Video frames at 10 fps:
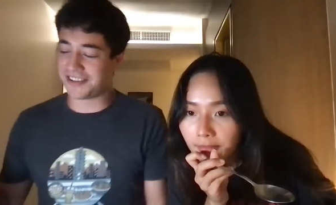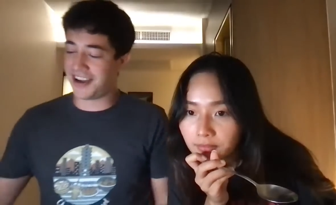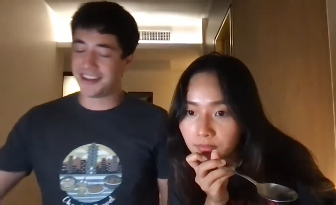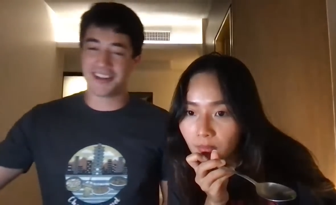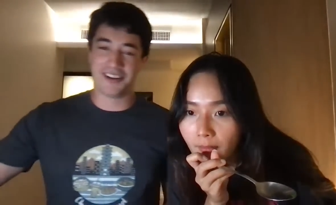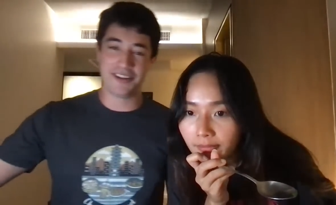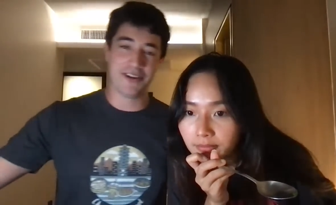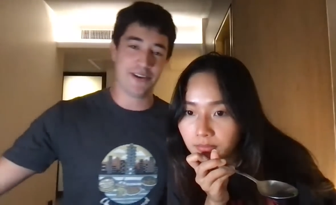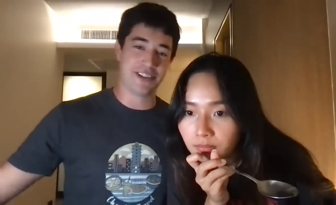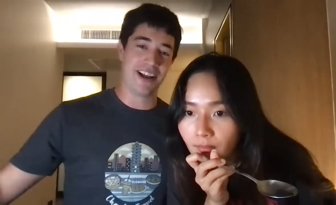Speaker 1: there's nothing to
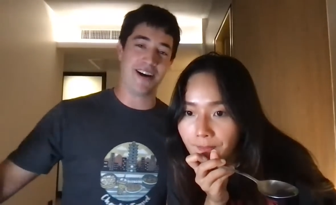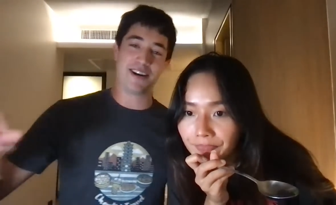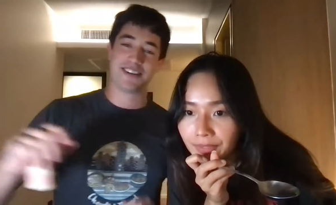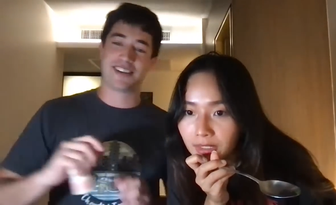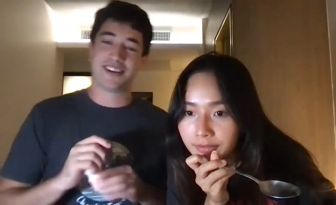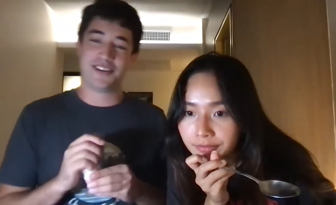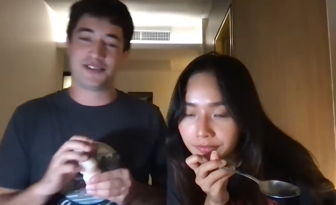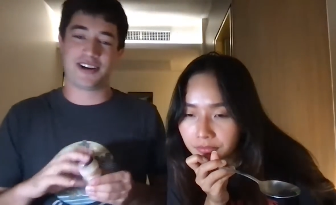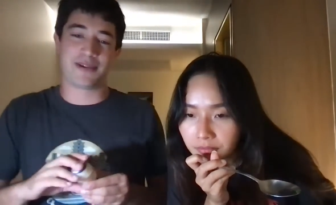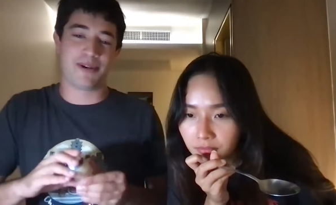lose, and now I just get
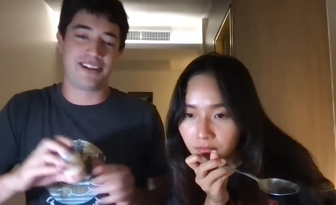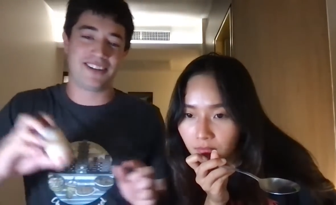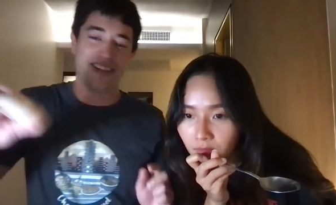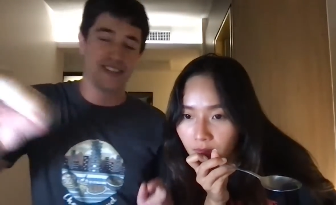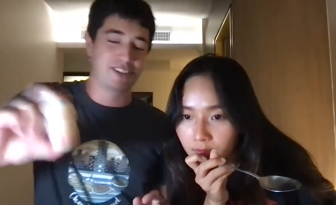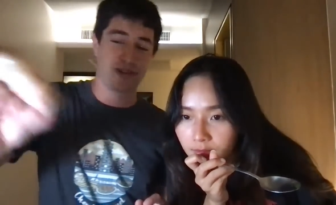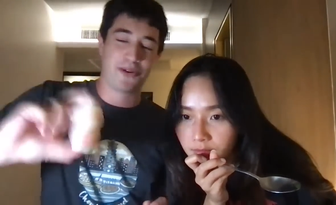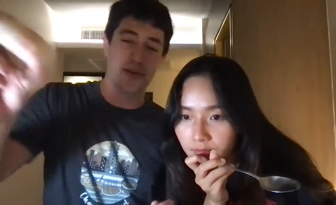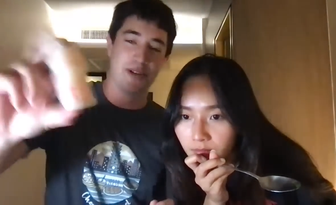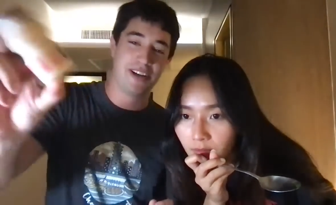to drink my delicious
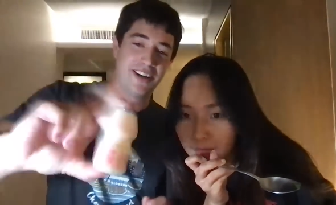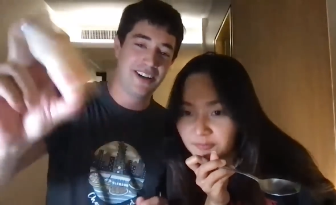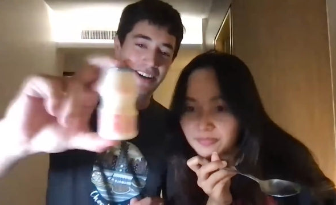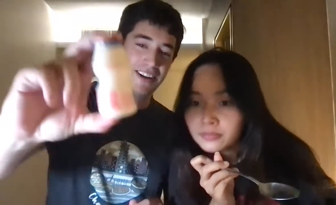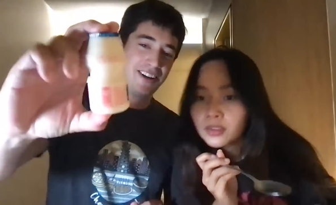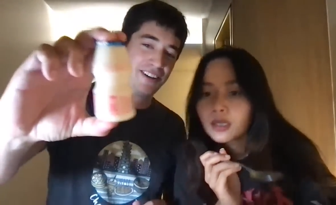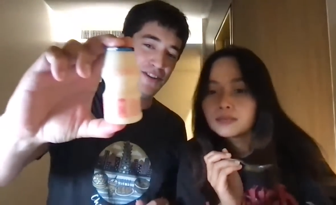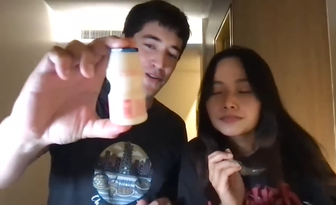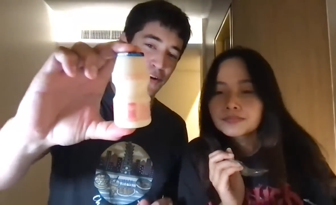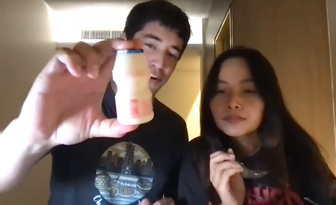cold
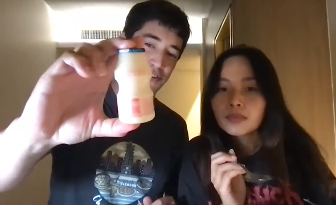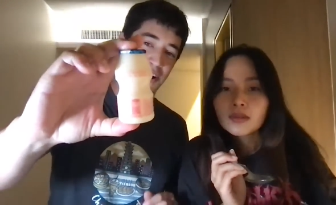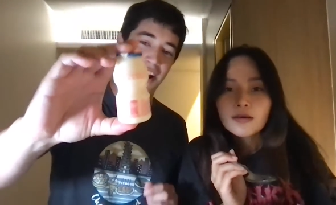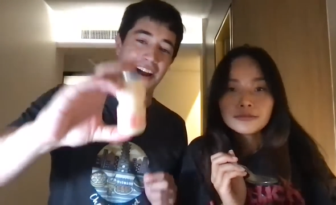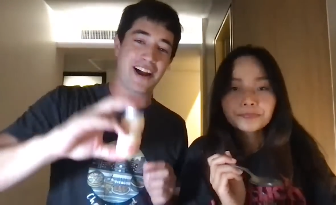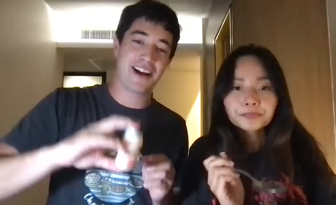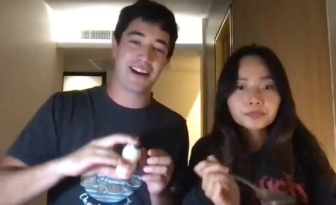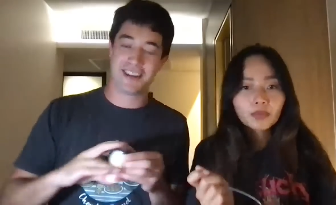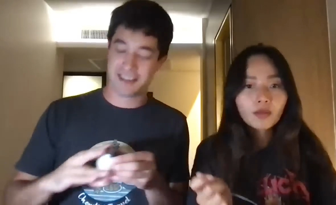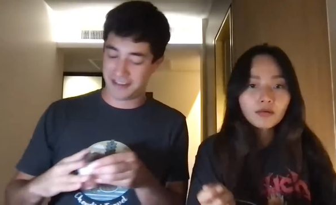yogurt drink.
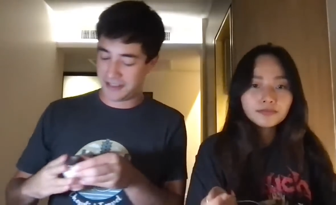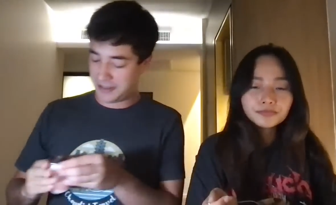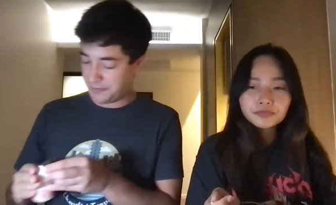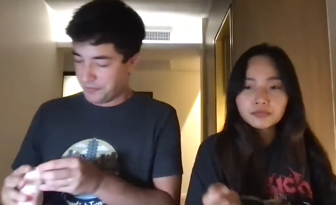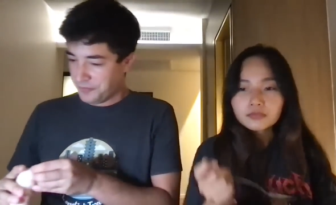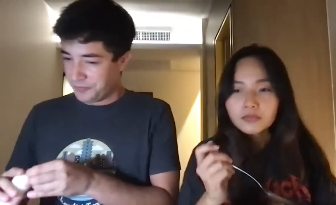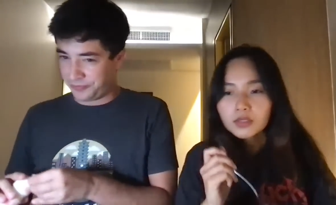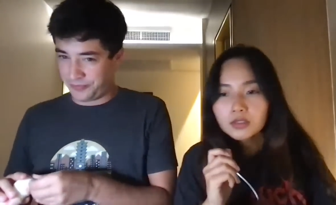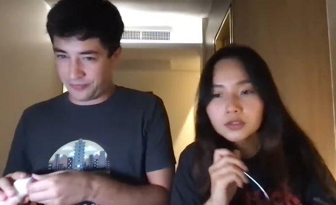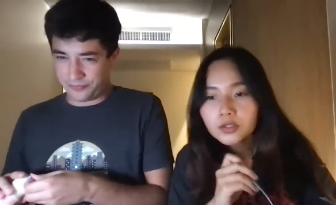
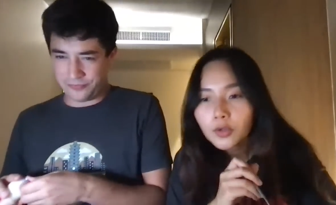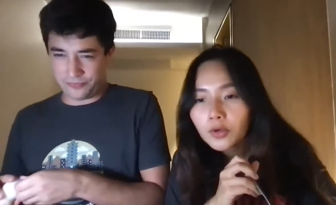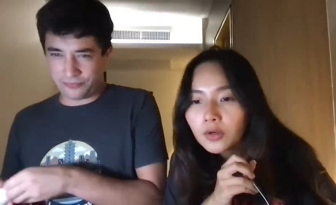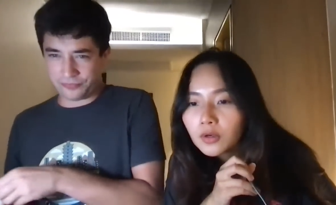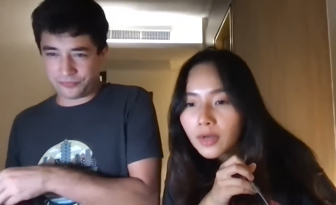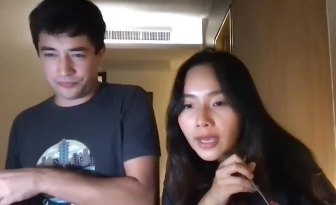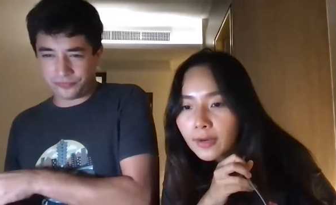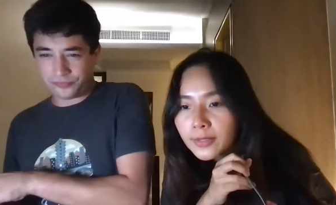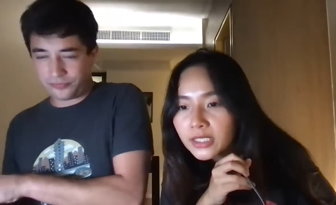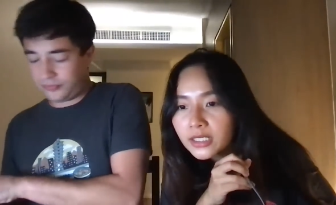
Speaker 2: So,
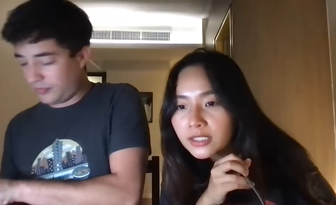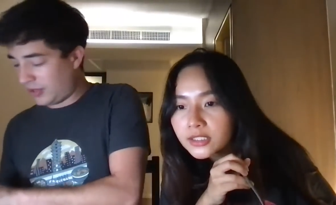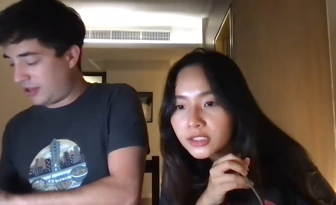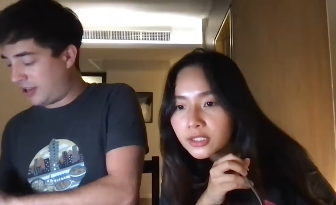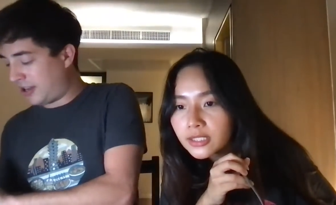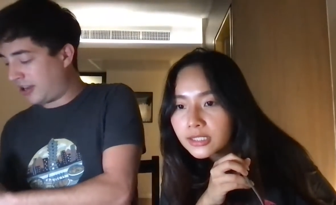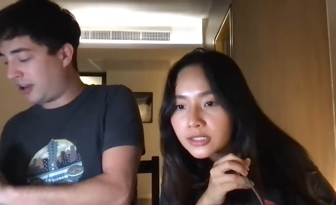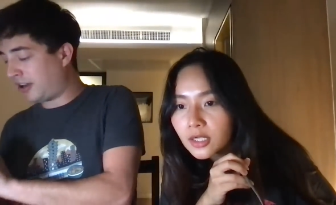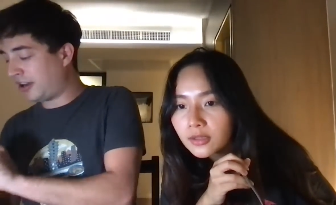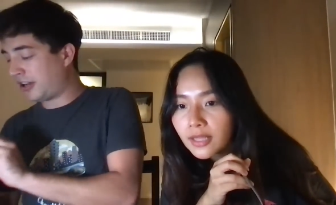how many
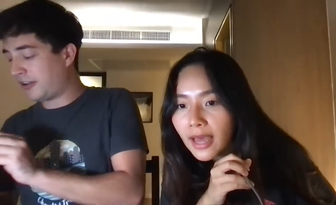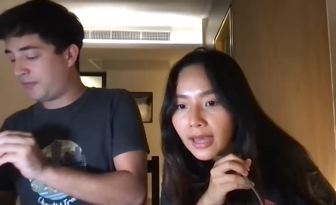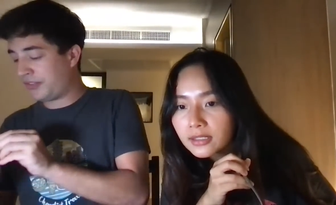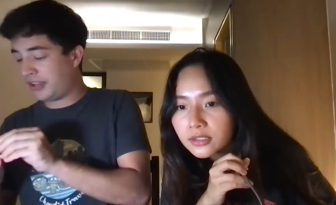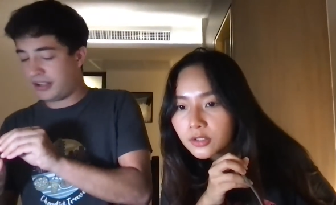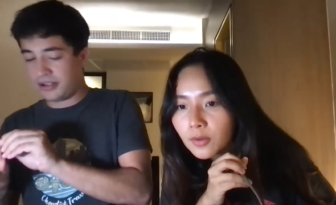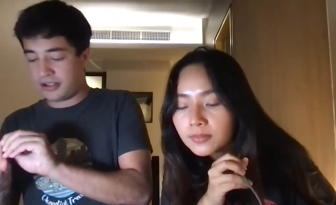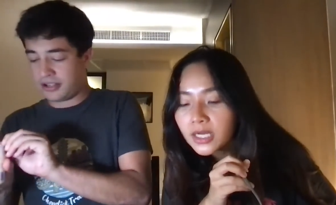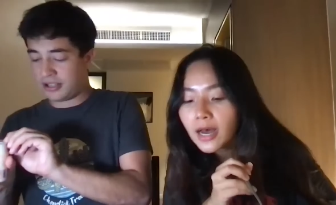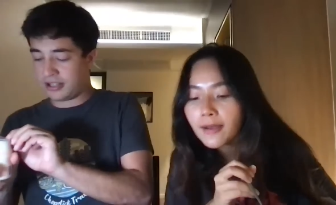chilies on that?
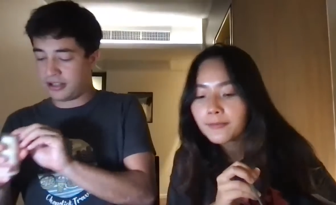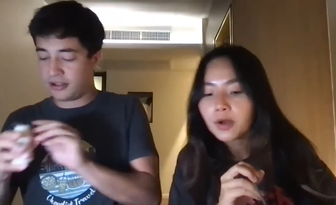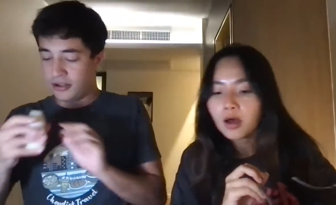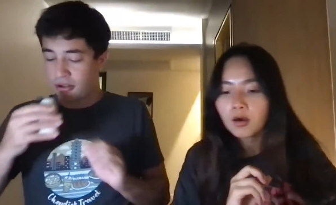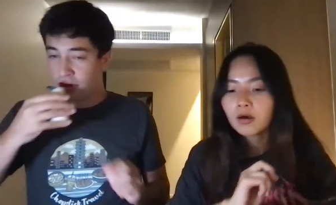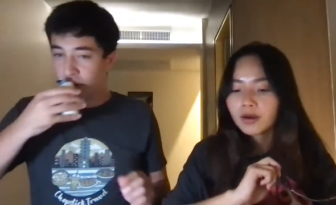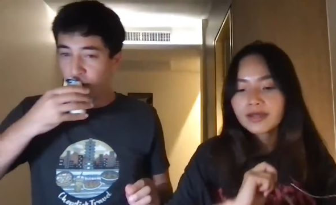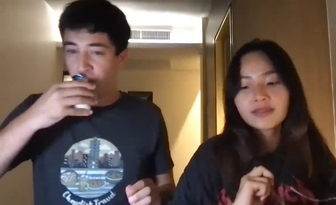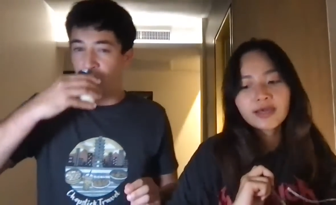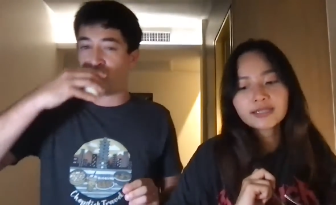Sometime. Oh,
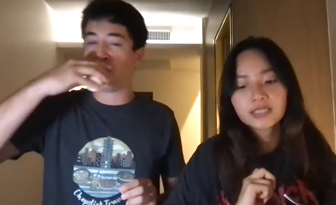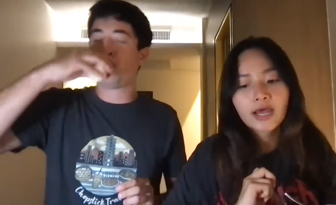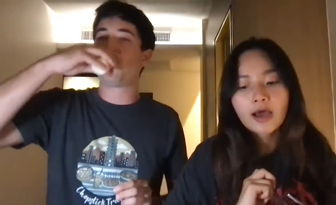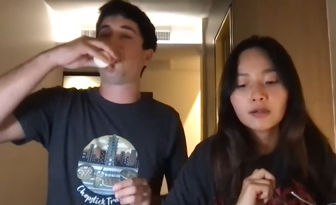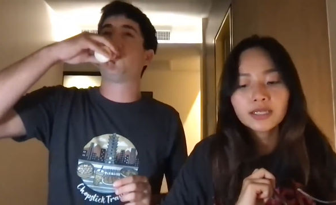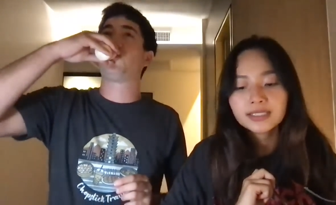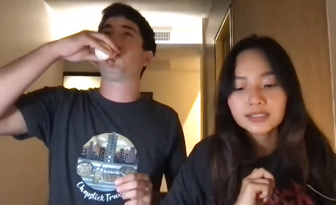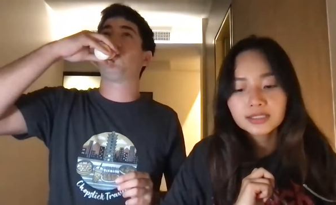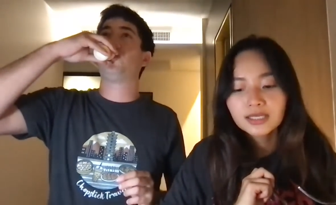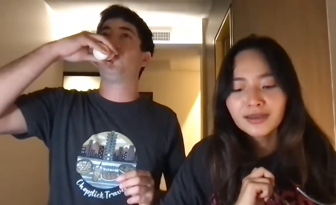I think it's
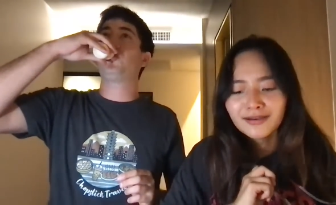cowlets.